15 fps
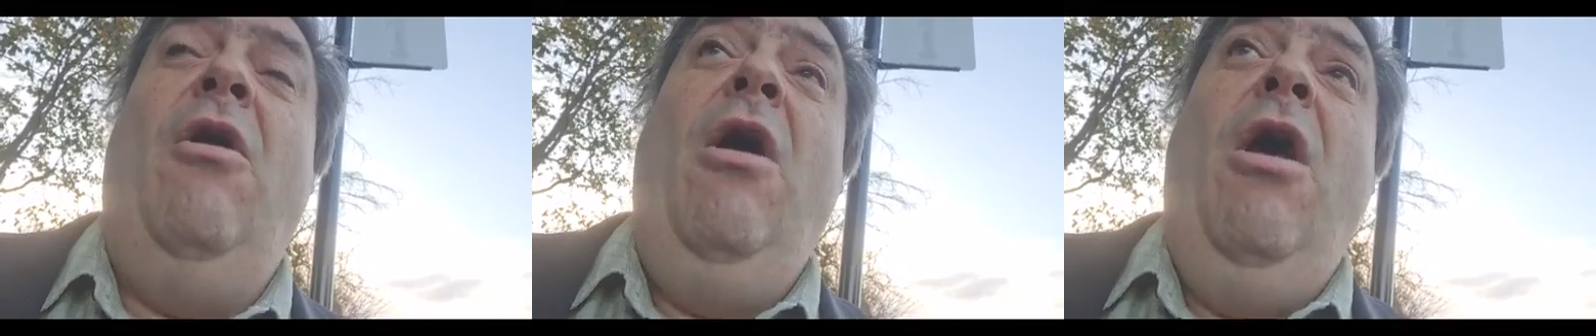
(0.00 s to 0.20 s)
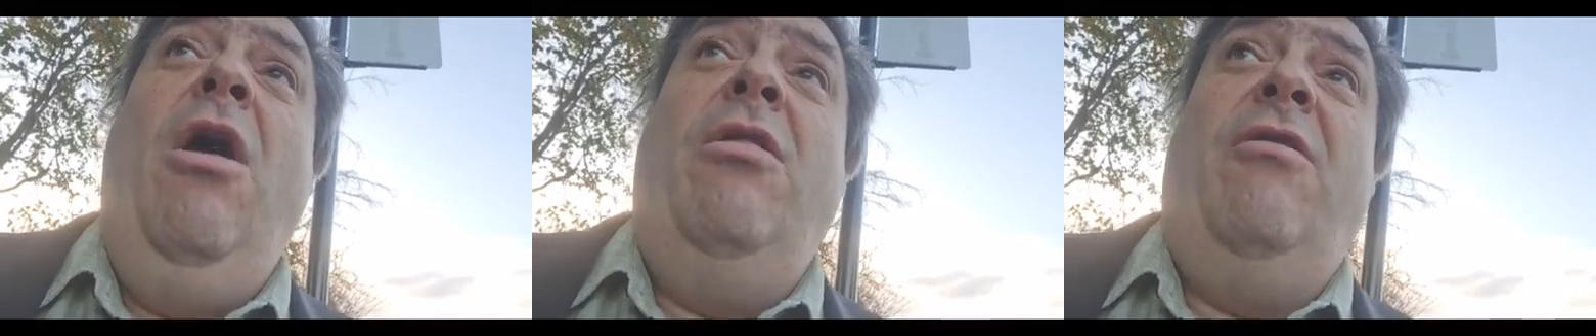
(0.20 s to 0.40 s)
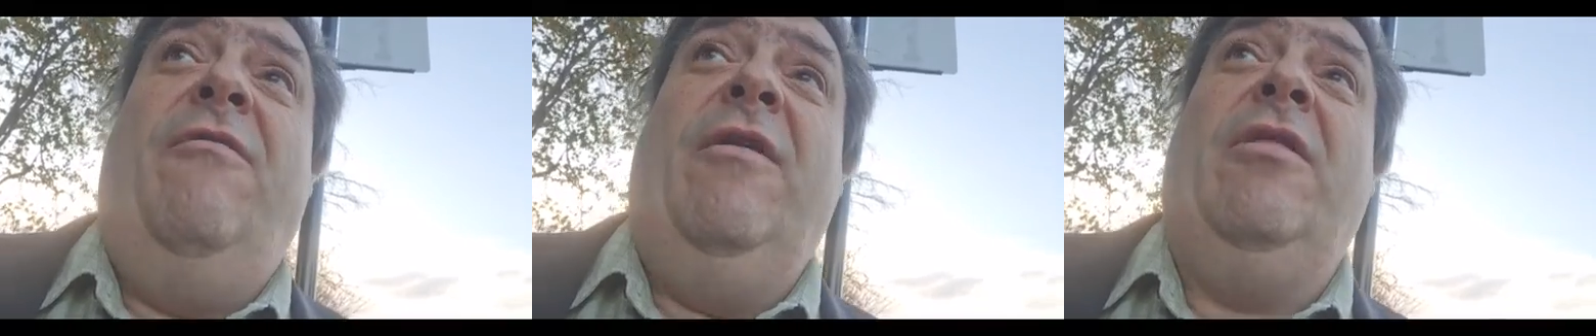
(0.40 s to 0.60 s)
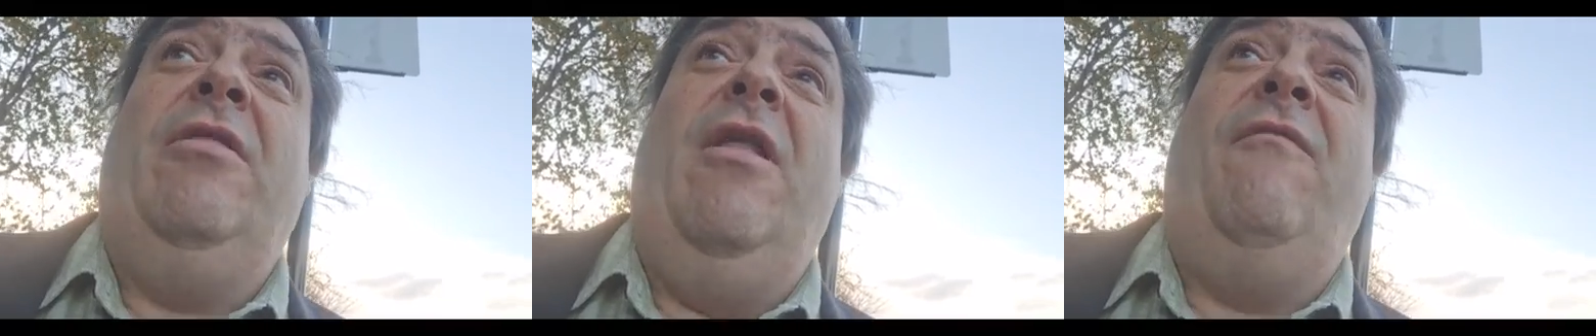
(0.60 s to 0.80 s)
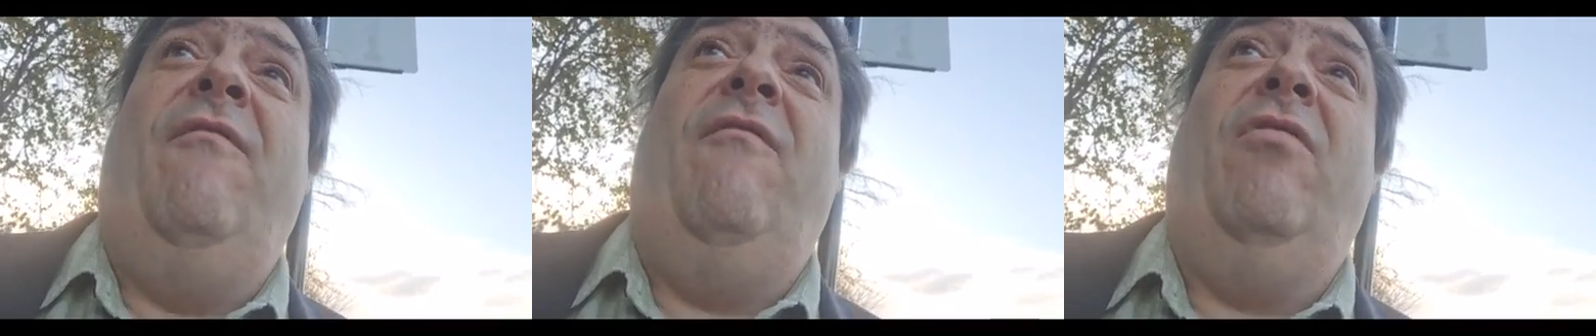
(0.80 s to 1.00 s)
So I think it's
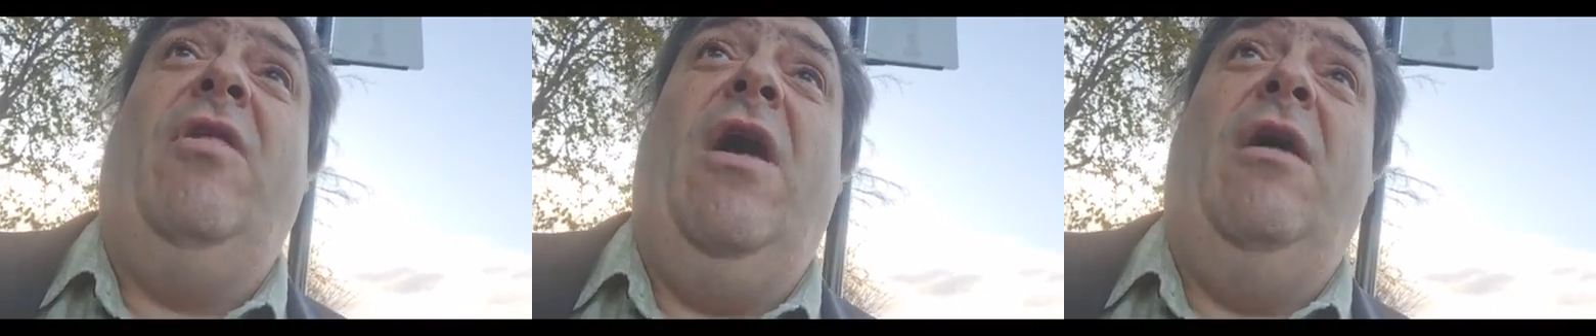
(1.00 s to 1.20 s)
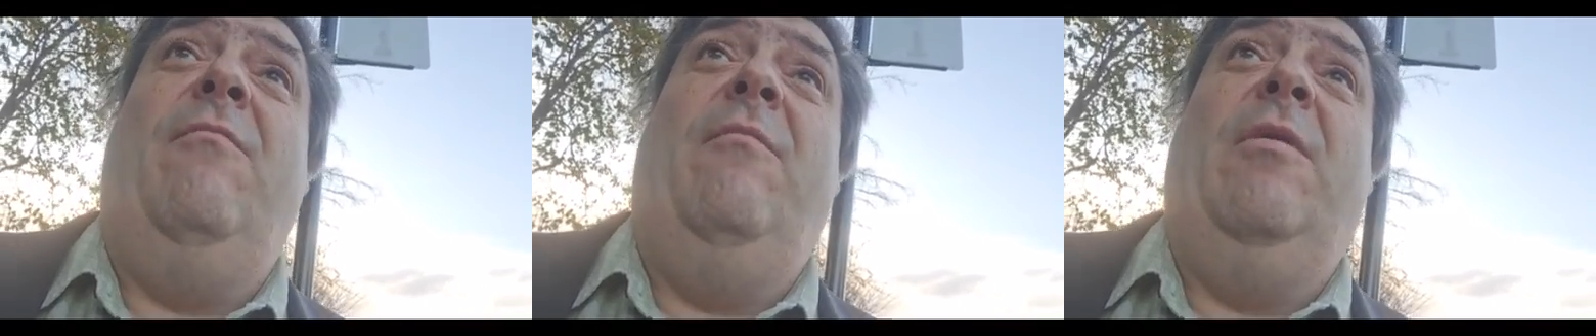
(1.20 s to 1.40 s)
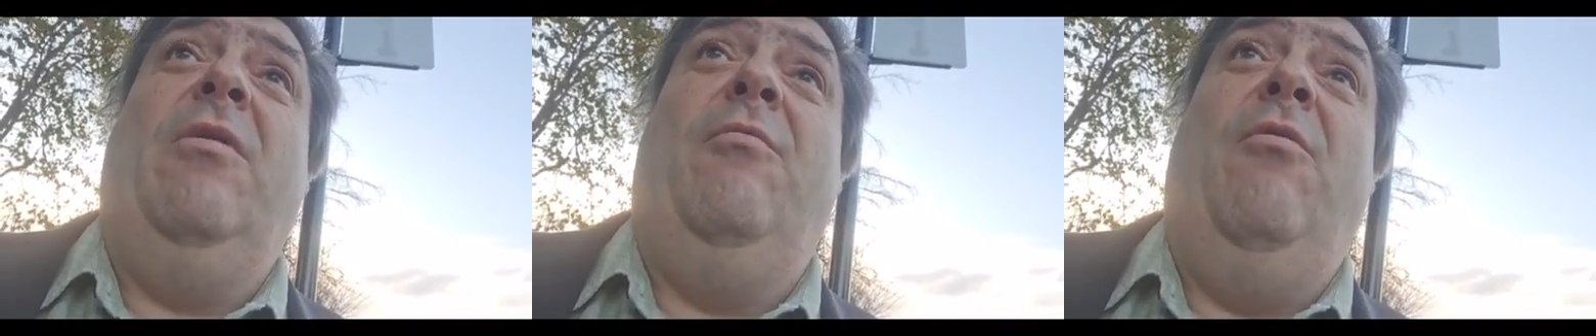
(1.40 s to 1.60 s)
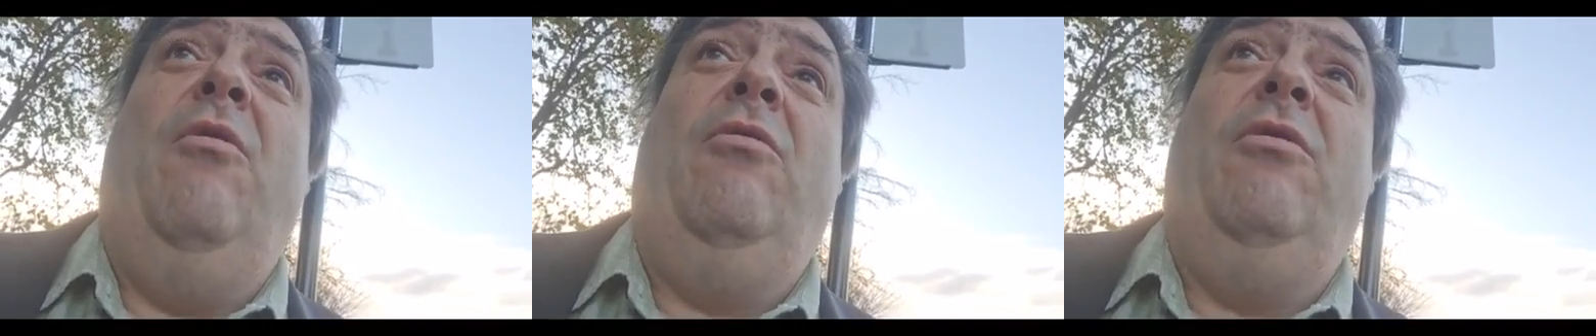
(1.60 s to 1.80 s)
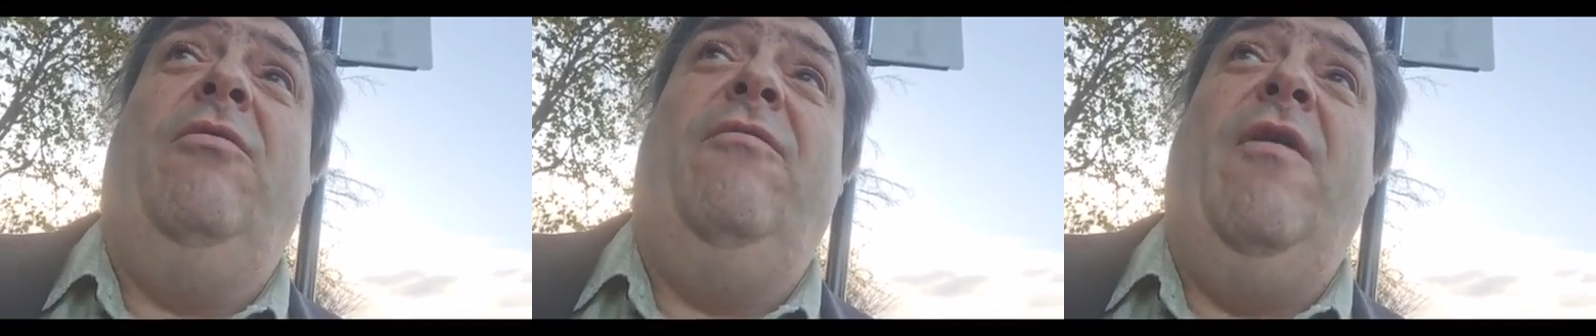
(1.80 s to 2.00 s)
the 11th time I've been to
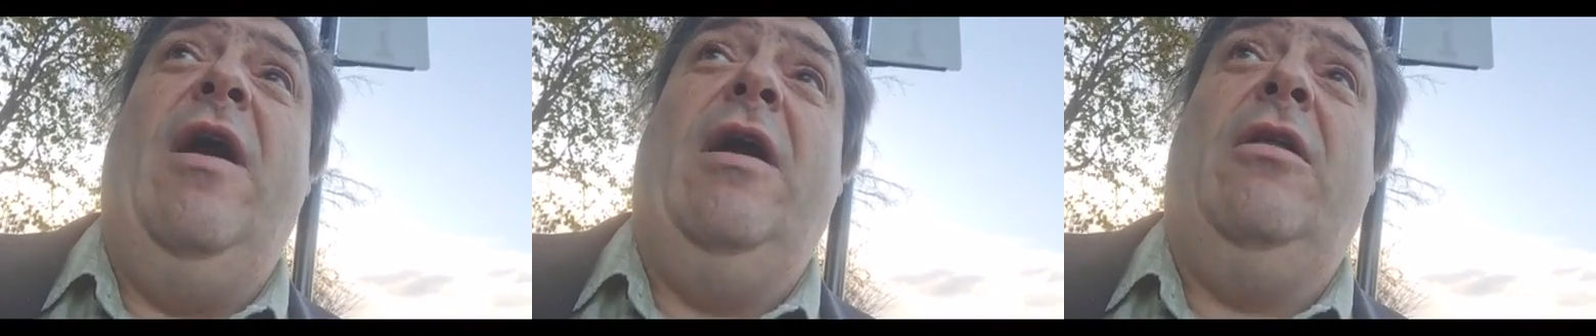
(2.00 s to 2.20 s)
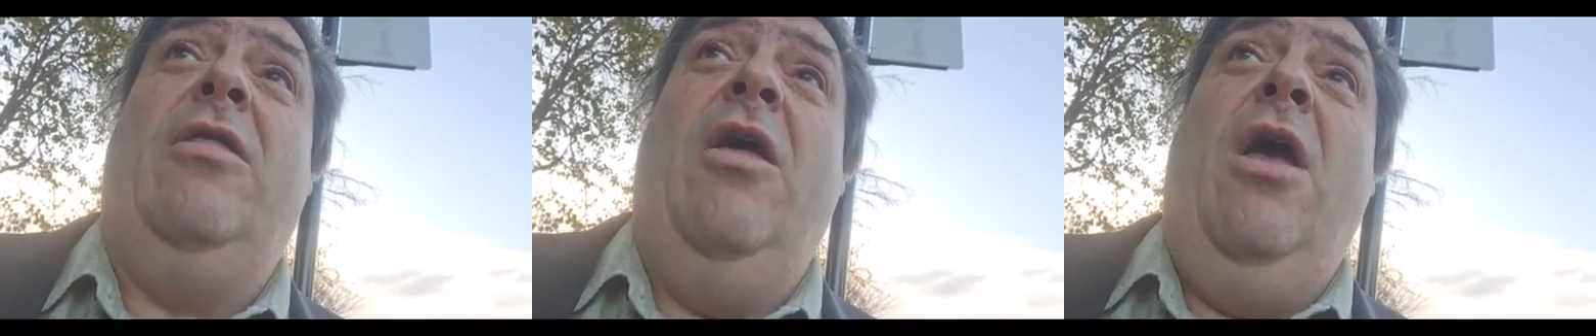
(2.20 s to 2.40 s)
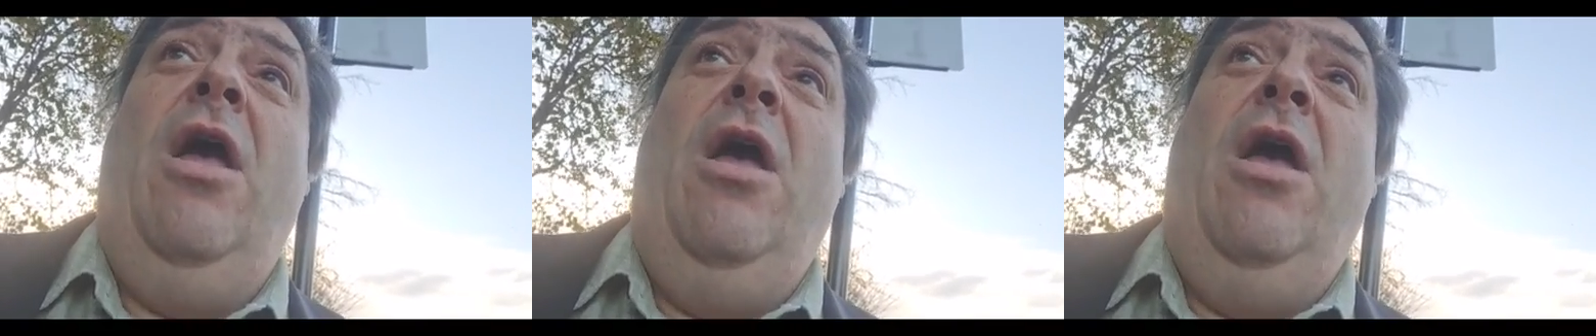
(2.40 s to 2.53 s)
Pontefract.